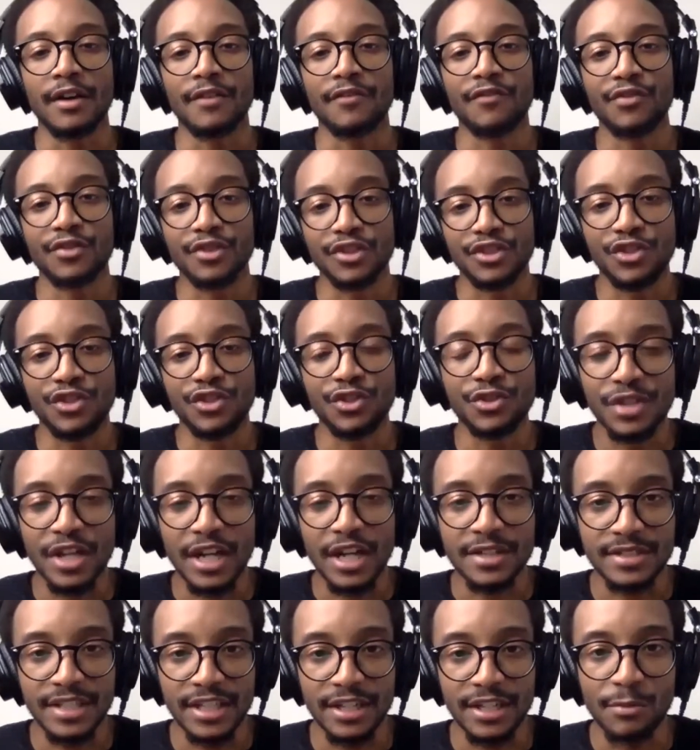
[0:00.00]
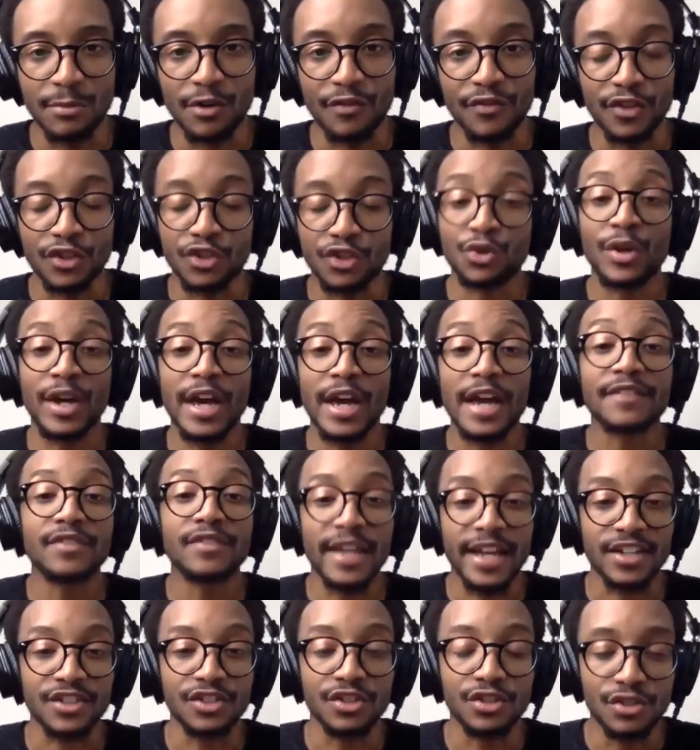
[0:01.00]
for the 2x anamorphic. You have to
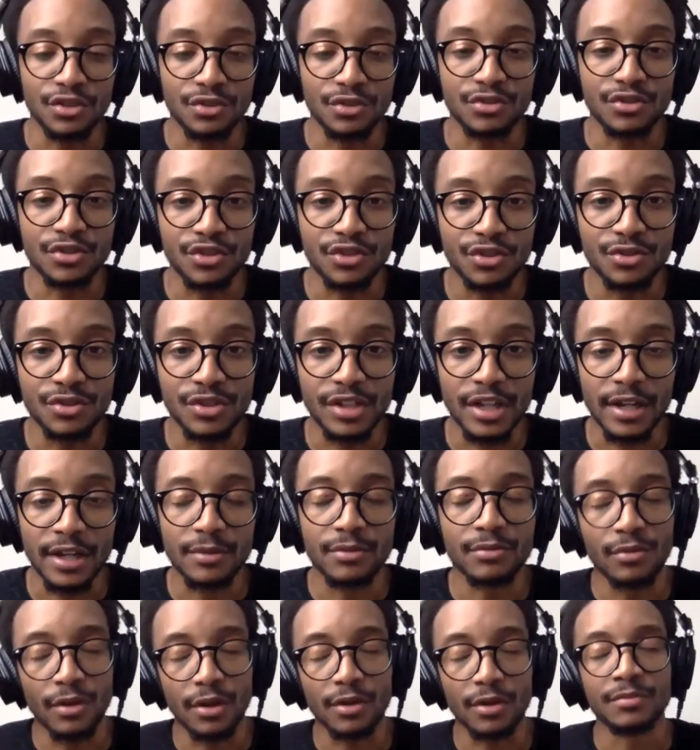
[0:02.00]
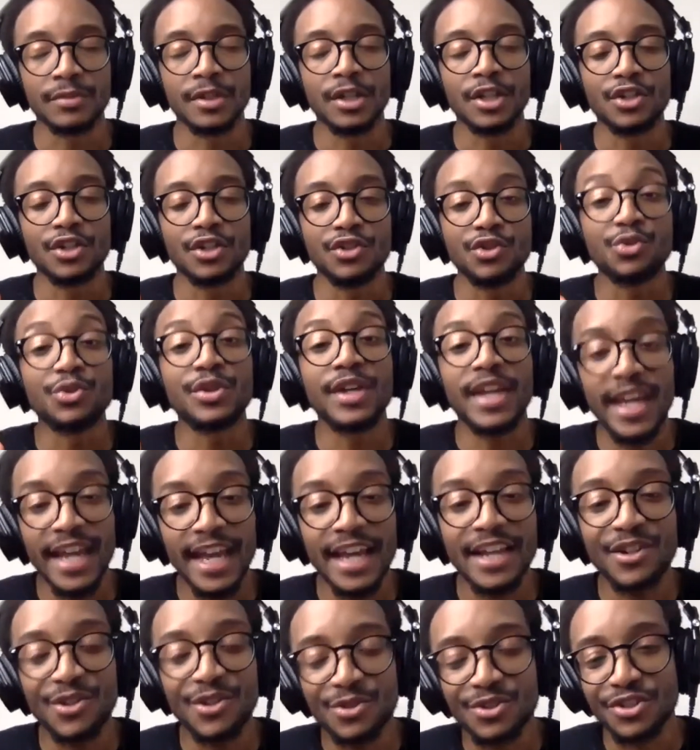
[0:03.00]
actually use the 2x. Well, you
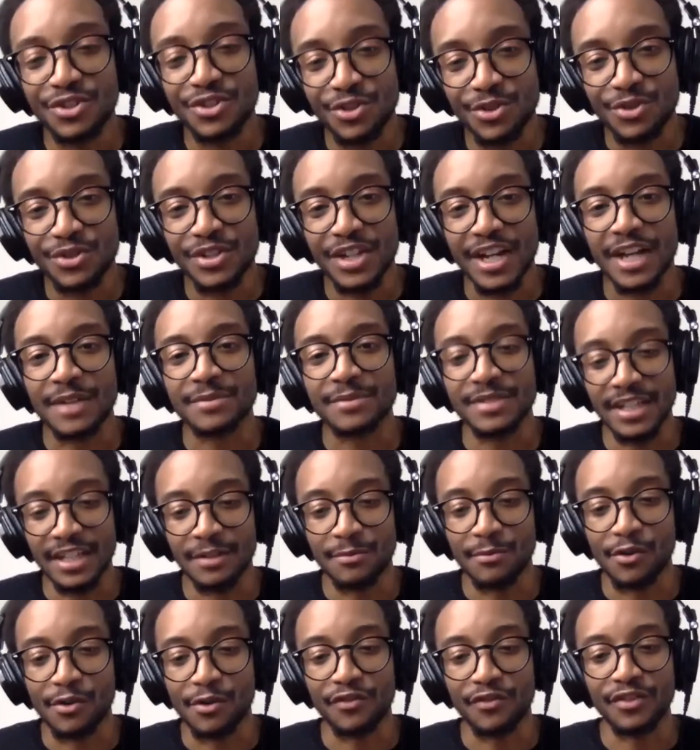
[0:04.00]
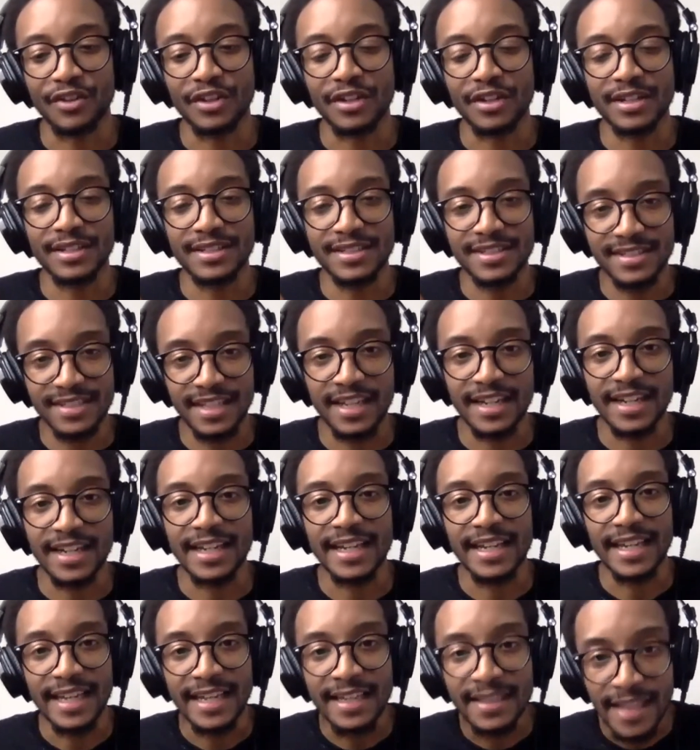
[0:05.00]
can use the 2x anamorphic
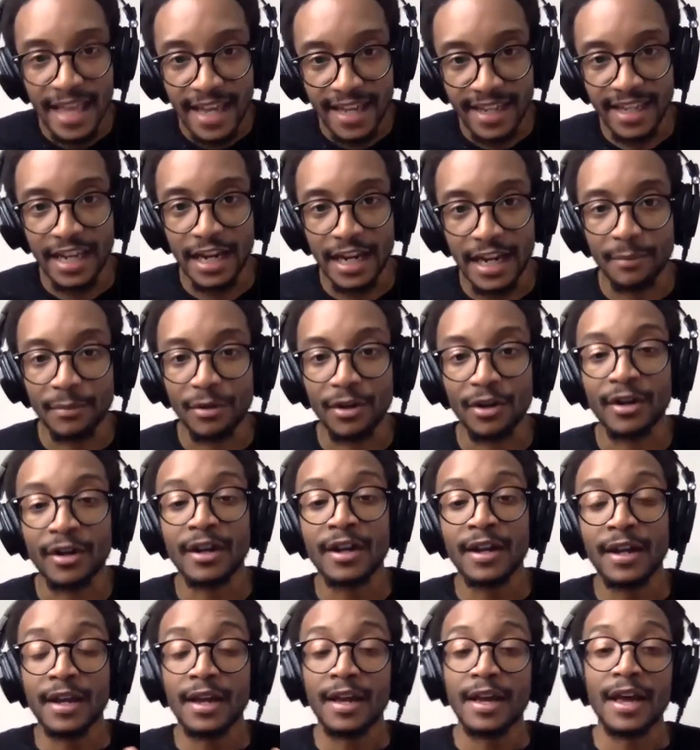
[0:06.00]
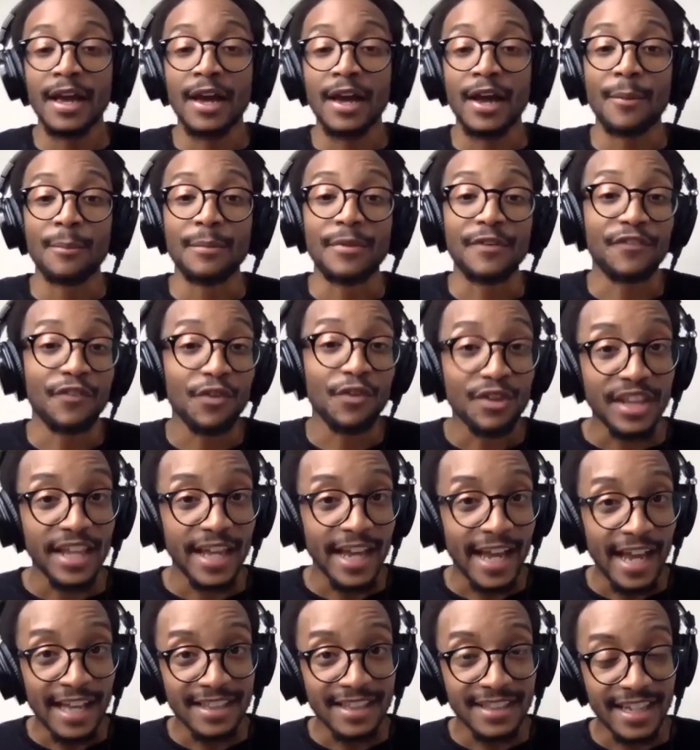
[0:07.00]
setting in that camera. Before they
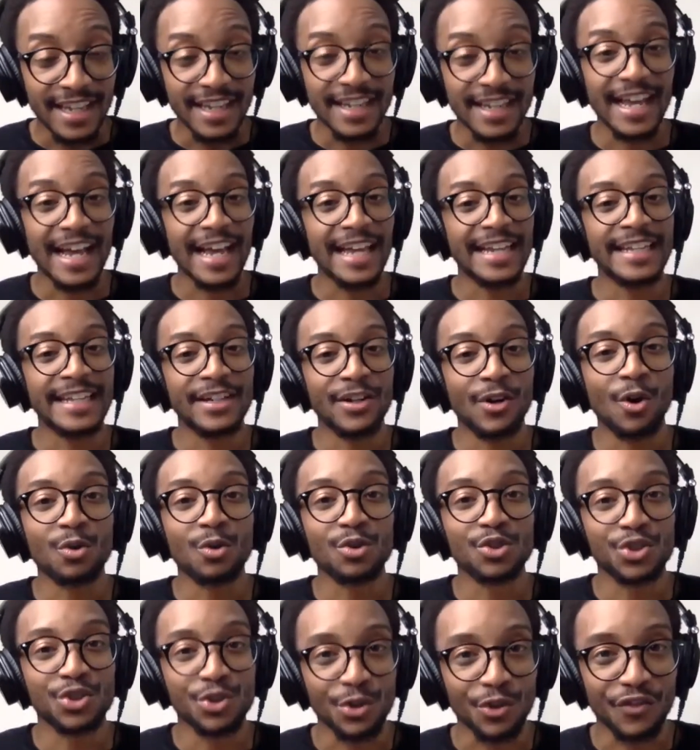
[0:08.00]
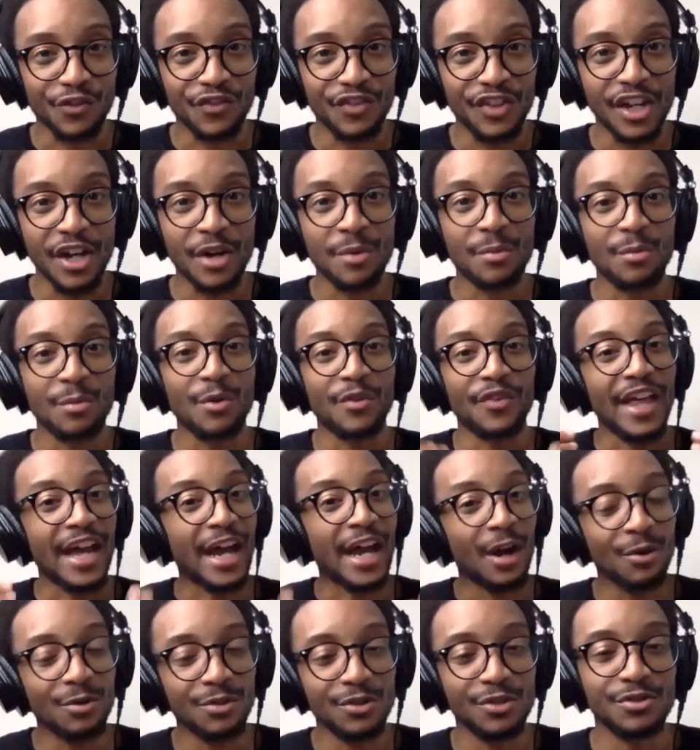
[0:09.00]
had that, I did a whole short film
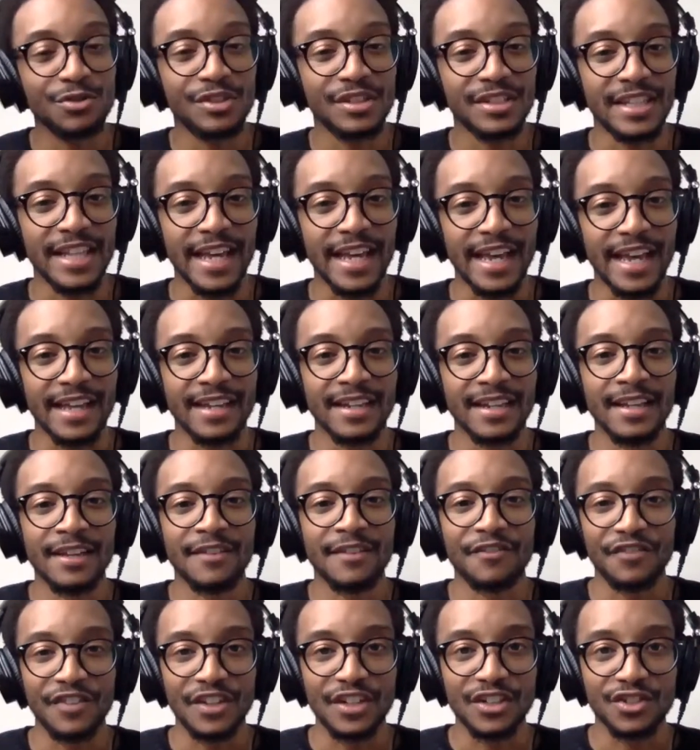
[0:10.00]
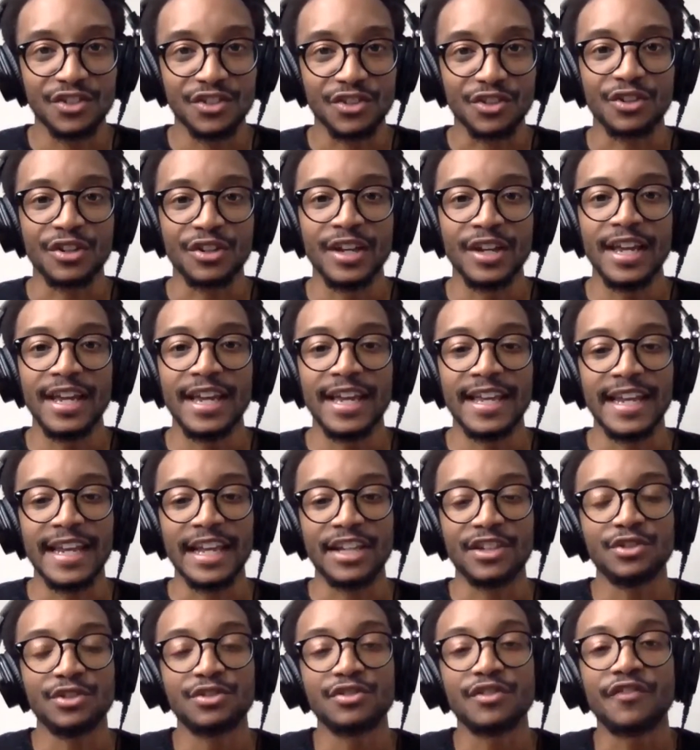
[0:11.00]
without using that feature, and I
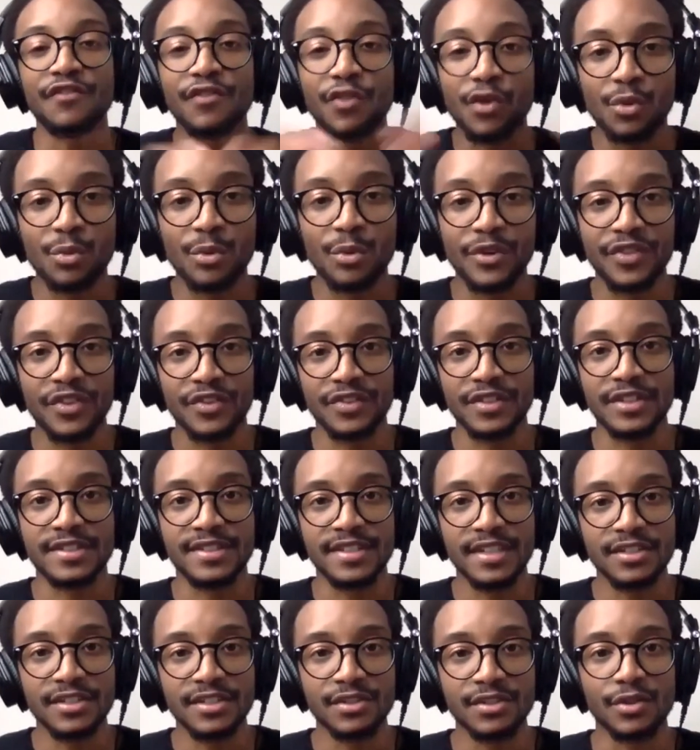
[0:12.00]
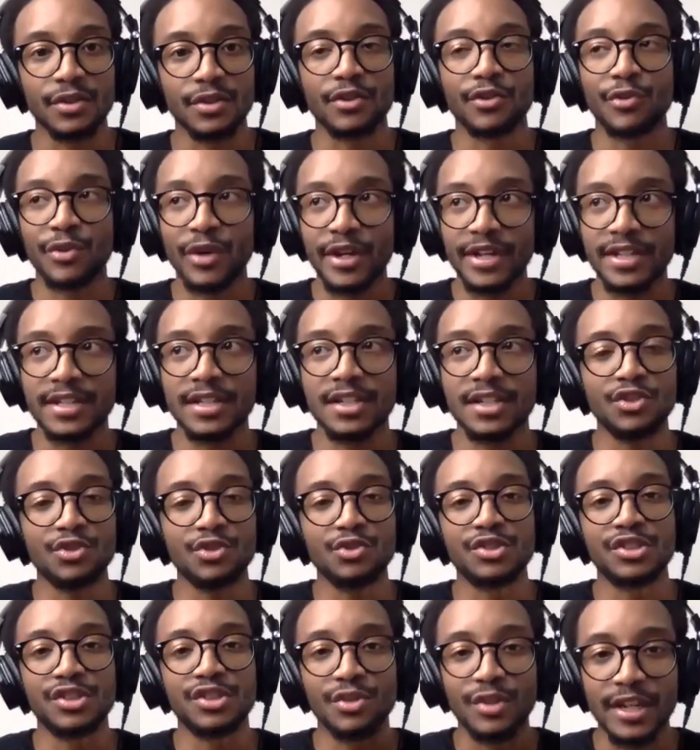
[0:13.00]
used the full width of the sensor. Granted, you
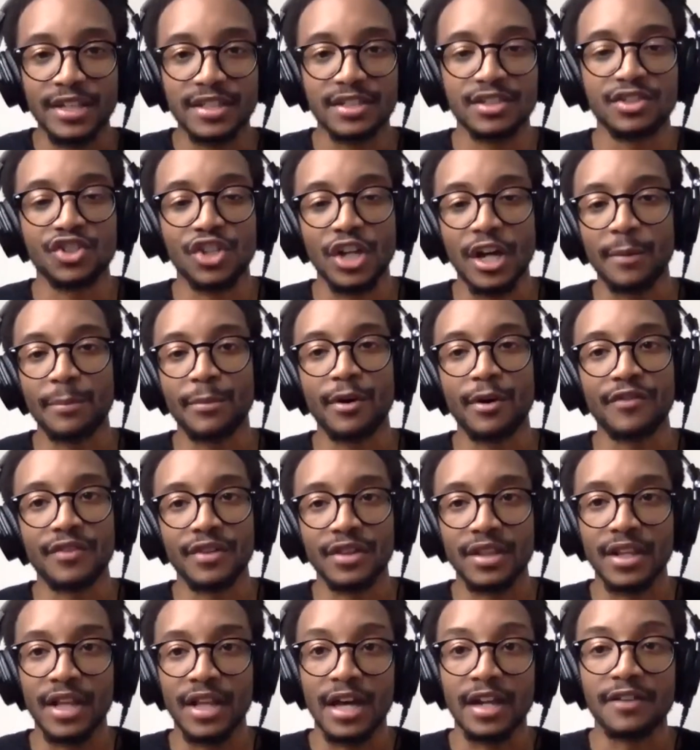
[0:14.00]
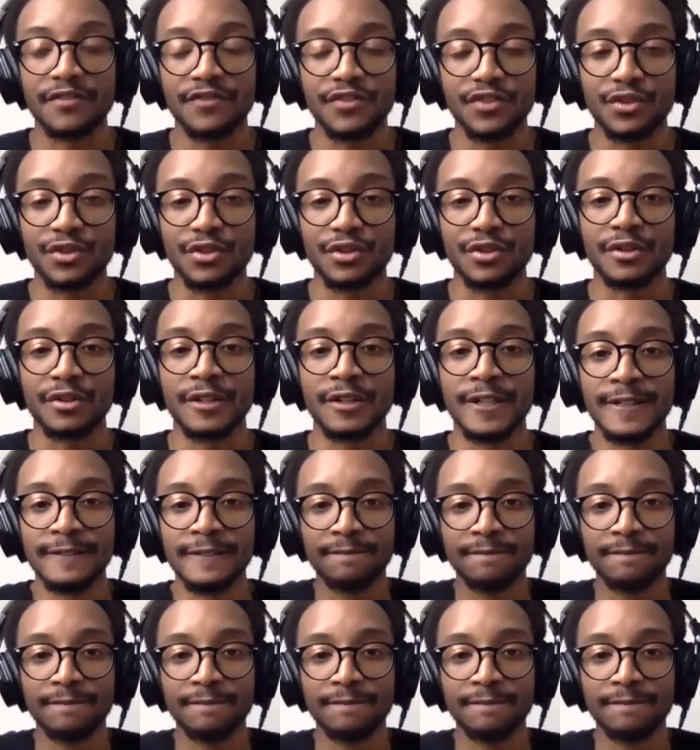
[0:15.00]
still had to chop off a lot of your